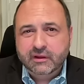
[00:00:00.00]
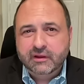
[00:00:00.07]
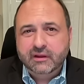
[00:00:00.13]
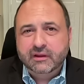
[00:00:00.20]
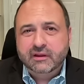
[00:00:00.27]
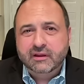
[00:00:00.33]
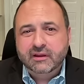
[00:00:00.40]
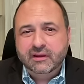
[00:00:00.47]

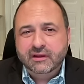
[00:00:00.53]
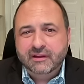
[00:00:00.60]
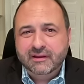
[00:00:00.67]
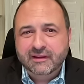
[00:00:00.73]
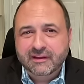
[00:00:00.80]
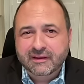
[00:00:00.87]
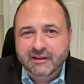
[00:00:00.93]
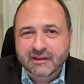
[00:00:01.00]

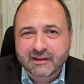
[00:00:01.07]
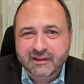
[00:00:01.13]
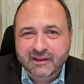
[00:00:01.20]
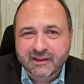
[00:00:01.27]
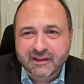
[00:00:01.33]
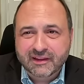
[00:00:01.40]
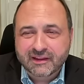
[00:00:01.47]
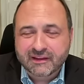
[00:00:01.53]

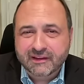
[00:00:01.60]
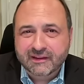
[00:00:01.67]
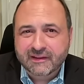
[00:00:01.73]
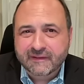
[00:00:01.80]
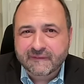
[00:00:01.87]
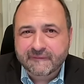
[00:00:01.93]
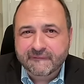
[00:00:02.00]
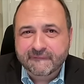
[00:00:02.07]

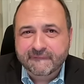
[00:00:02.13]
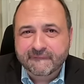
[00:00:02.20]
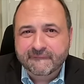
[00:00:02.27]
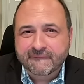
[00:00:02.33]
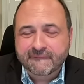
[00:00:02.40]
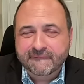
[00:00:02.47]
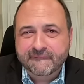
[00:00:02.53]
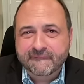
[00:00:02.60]

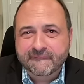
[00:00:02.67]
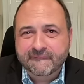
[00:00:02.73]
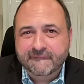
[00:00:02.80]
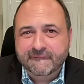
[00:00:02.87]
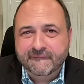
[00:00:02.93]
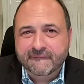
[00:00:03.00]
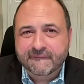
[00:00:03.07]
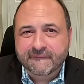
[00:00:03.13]

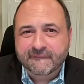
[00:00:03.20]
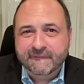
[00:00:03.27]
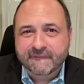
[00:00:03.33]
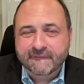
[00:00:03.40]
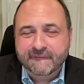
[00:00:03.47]
[no speech]